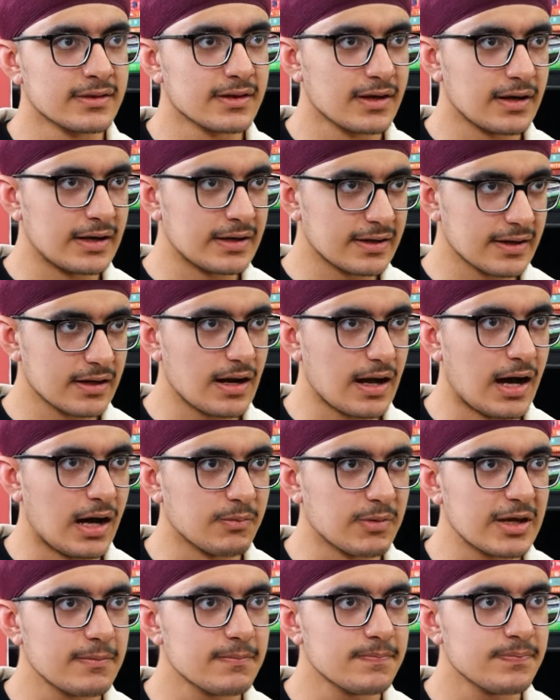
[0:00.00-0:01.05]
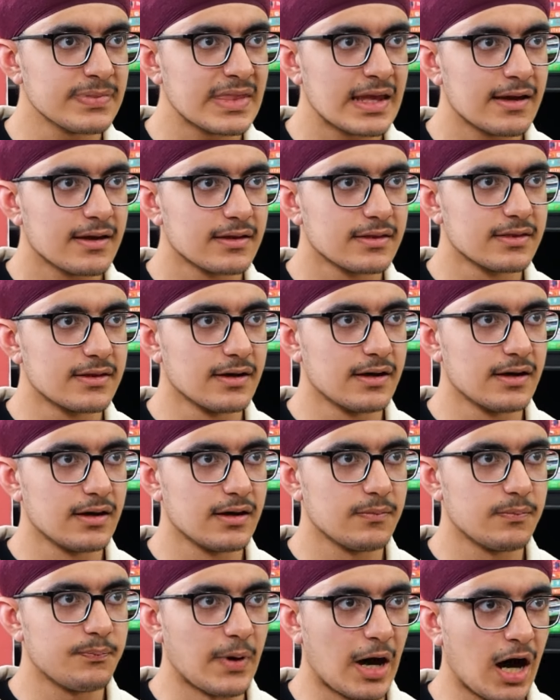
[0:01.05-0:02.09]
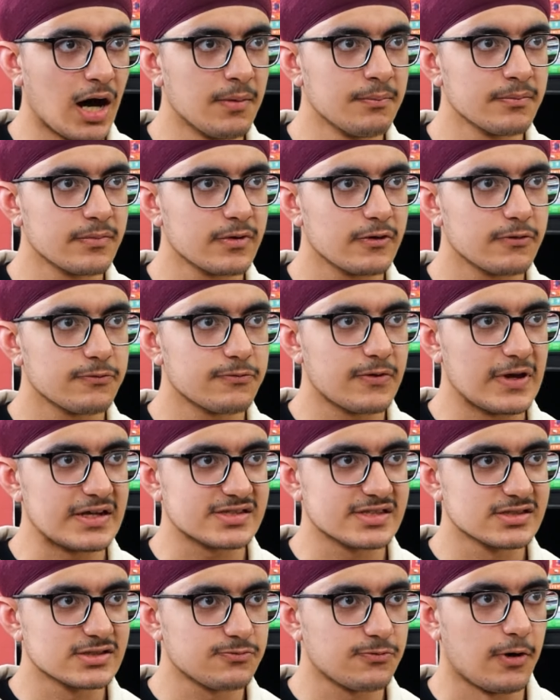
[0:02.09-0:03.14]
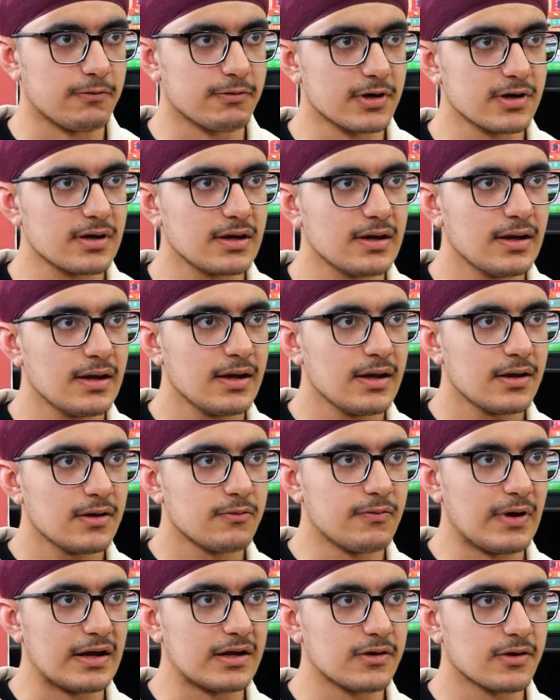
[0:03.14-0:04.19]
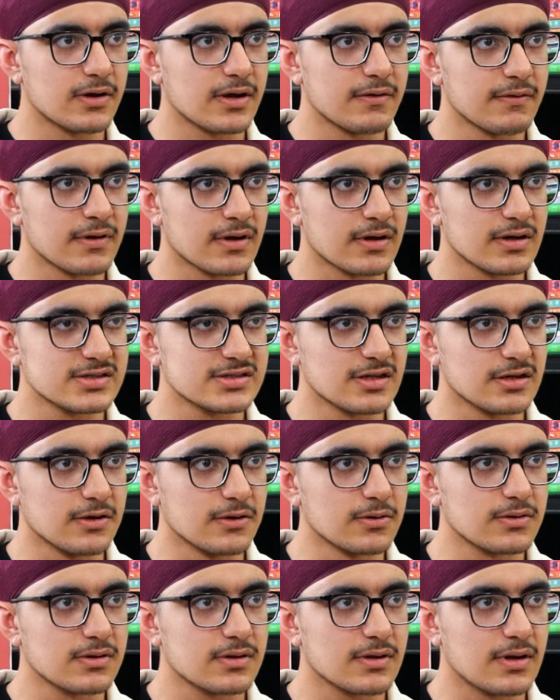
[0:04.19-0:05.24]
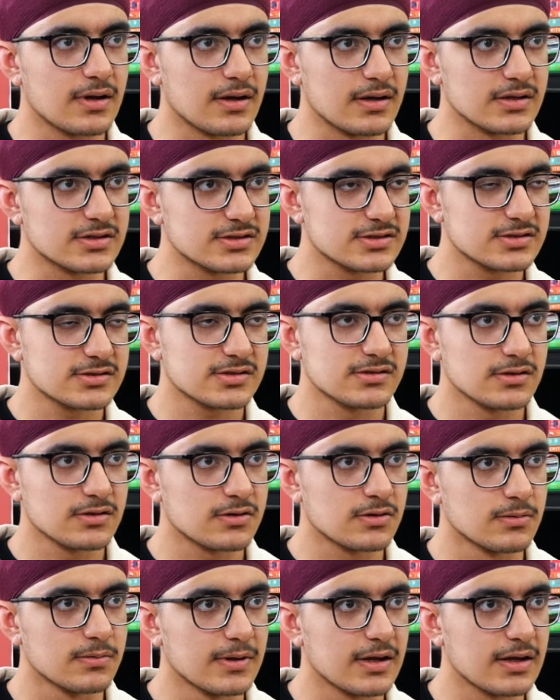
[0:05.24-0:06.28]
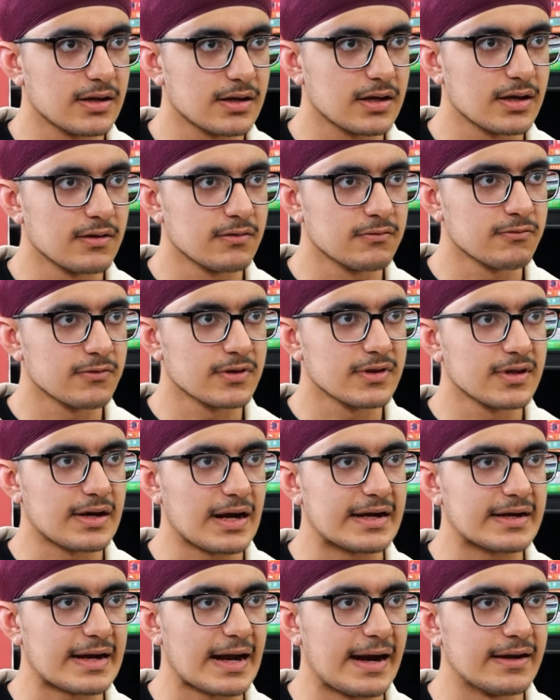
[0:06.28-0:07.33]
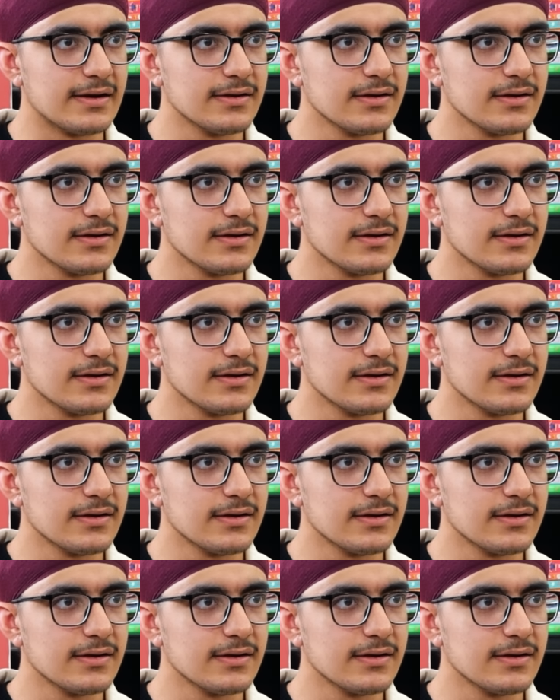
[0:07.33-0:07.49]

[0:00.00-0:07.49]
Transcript: the Indian Army, the palm faces forward while you're giving a salute. It's to be given with the right hand.